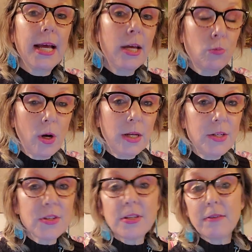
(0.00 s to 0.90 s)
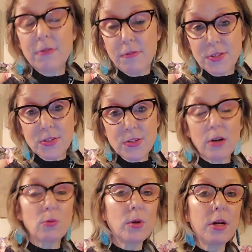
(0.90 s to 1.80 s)
And one is enough of a
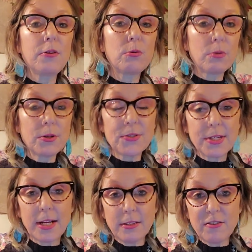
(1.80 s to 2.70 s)
start. What are the rules that I